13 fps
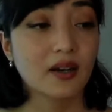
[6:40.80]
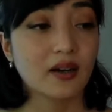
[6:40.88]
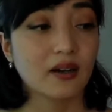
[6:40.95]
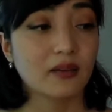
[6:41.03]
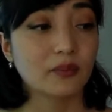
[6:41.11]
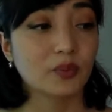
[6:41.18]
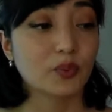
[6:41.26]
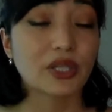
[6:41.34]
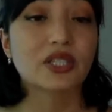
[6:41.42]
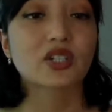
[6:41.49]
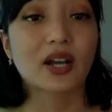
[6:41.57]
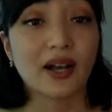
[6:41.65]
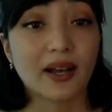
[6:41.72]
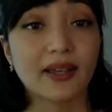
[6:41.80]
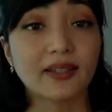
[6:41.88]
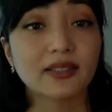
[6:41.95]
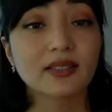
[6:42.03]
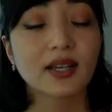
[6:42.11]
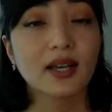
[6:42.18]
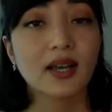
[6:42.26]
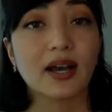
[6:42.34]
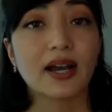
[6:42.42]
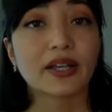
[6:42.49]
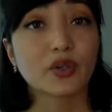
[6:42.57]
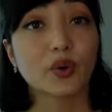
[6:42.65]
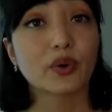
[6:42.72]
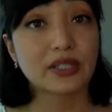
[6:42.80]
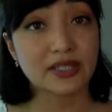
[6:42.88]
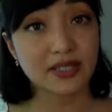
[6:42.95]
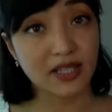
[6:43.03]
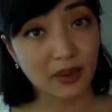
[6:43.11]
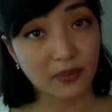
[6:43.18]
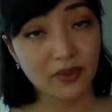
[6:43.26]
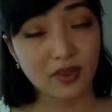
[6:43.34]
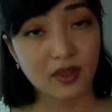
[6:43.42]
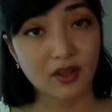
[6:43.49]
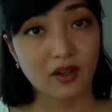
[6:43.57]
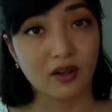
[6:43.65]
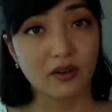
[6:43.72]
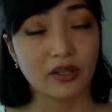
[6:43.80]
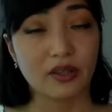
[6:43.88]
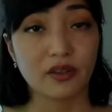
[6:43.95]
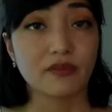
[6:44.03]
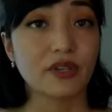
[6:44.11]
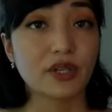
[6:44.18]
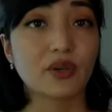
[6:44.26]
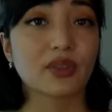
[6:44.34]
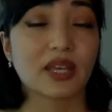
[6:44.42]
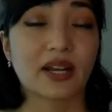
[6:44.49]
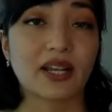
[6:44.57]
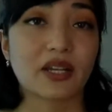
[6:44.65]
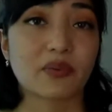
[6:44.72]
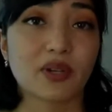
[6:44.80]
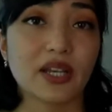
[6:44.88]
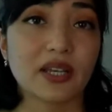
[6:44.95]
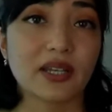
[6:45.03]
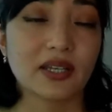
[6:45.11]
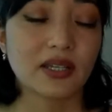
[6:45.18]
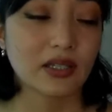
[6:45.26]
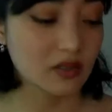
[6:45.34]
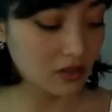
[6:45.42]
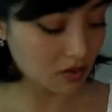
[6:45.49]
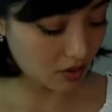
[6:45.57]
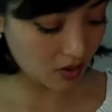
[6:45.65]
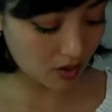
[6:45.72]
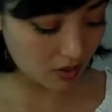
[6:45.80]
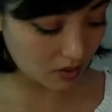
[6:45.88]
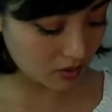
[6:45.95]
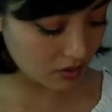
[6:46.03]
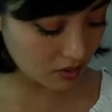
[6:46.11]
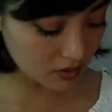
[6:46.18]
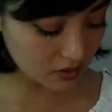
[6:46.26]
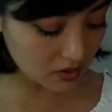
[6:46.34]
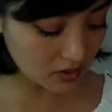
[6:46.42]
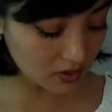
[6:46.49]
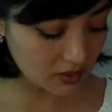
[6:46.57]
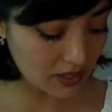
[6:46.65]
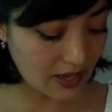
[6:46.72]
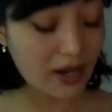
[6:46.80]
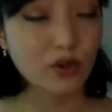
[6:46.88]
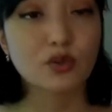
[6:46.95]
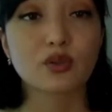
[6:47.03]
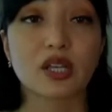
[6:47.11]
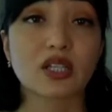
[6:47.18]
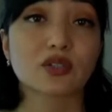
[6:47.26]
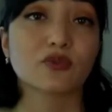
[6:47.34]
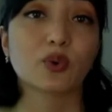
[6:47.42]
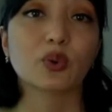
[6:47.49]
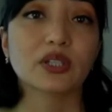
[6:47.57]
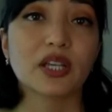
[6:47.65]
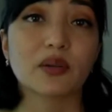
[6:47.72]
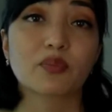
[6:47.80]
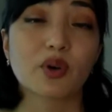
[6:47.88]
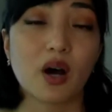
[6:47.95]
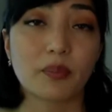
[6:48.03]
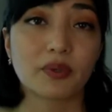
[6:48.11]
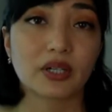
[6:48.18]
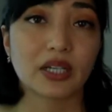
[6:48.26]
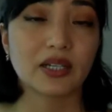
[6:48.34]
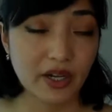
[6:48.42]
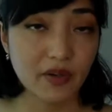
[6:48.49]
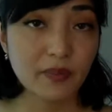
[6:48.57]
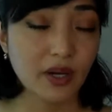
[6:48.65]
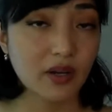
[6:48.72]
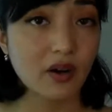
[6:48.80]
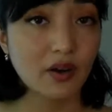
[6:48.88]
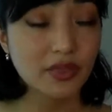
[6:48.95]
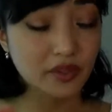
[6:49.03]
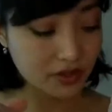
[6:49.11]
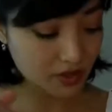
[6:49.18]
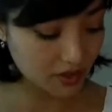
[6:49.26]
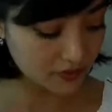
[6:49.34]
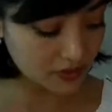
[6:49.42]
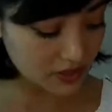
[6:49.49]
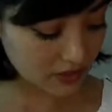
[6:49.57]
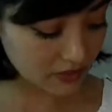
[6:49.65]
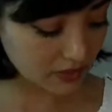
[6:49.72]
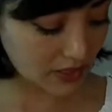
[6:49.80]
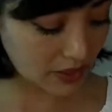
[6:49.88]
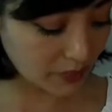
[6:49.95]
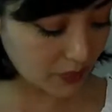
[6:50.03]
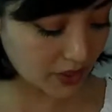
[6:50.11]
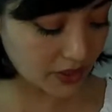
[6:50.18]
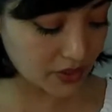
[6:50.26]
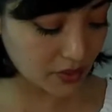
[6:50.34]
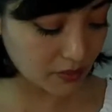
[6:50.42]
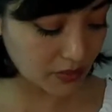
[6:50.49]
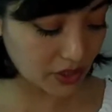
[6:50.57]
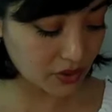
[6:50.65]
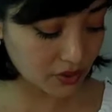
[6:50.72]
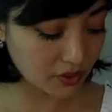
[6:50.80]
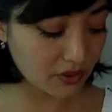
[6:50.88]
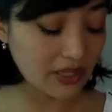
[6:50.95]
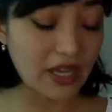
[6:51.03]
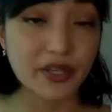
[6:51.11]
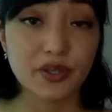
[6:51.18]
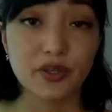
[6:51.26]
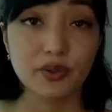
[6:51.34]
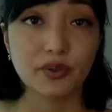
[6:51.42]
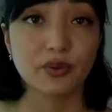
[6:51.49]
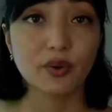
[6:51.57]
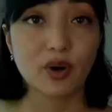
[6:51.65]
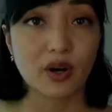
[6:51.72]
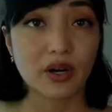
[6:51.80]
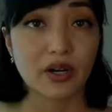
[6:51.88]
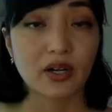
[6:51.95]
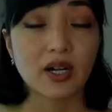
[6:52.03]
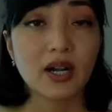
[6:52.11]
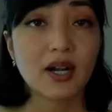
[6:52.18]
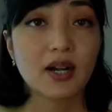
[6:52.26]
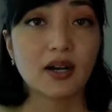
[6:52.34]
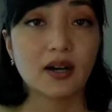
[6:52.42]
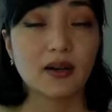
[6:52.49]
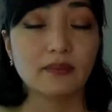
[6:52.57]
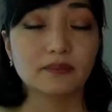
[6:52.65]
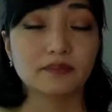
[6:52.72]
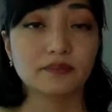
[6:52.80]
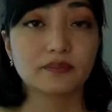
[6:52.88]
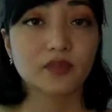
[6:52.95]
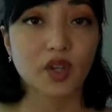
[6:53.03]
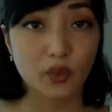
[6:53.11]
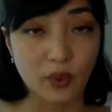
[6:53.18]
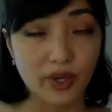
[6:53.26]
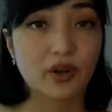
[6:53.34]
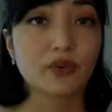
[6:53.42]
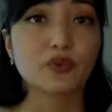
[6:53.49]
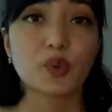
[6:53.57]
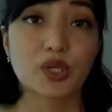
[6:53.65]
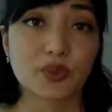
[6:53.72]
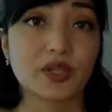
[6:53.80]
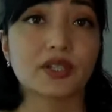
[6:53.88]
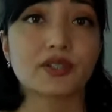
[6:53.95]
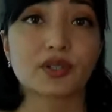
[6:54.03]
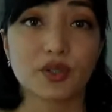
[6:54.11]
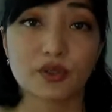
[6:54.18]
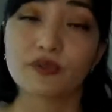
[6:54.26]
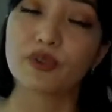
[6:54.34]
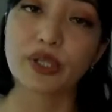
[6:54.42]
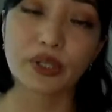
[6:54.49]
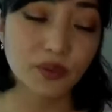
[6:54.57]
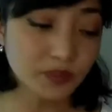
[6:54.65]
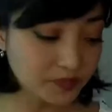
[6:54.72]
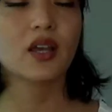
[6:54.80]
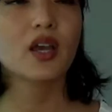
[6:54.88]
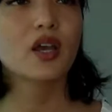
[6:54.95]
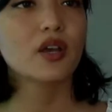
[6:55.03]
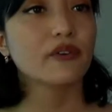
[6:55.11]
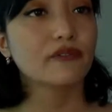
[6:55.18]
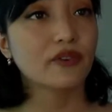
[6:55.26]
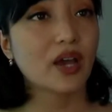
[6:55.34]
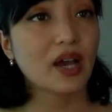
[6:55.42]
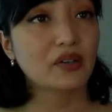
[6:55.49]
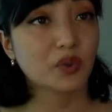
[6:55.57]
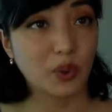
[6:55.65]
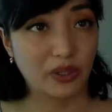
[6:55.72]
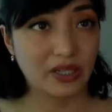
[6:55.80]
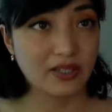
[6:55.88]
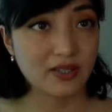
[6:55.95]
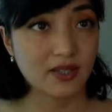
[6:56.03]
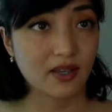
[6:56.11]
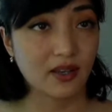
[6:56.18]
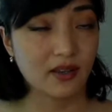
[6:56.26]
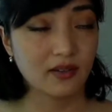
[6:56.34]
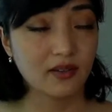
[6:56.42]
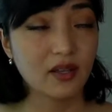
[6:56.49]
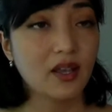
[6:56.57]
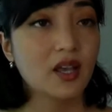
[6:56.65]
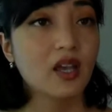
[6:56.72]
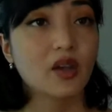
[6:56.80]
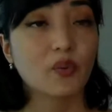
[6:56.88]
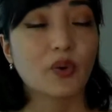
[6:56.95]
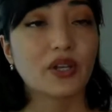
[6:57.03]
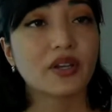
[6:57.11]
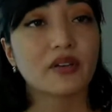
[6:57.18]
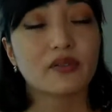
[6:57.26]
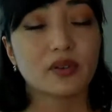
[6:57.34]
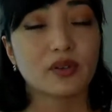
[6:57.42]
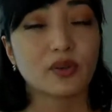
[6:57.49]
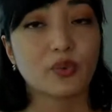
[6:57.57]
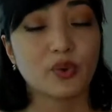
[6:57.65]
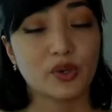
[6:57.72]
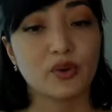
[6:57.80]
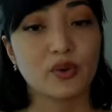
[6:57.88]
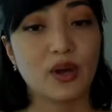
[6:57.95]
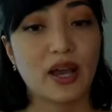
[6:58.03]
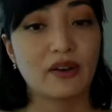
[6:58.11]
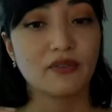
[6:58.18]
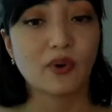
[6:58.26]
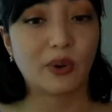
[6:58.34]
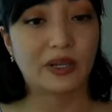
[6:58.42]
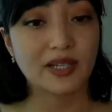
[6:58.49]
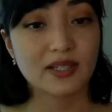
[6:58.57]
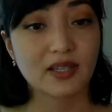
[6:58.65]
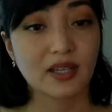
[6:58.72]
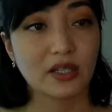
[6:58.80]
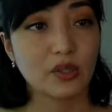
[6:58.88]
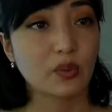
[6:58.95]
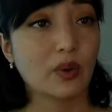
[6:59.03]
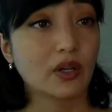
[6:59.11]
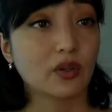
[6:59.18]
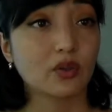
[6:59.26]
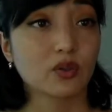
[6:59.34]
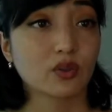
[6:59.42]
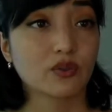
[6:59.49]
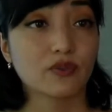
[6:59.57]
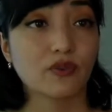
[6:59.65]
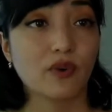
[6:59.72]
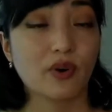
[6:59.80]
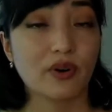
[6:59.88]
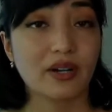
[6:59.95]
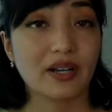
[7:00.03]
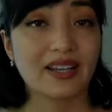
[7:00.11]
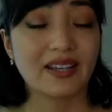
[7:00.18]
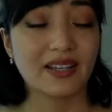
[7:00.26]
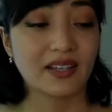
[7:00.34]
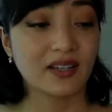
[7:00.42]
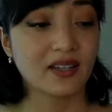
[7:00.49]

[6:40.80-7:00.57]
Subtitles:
which kind, I go in depth in the video that I created called how to exfoliate properly. But on the surface level, I wanted to make sure that you are aware of which one is good for you. If you have oily skin, when you have oily skin, you want to look for a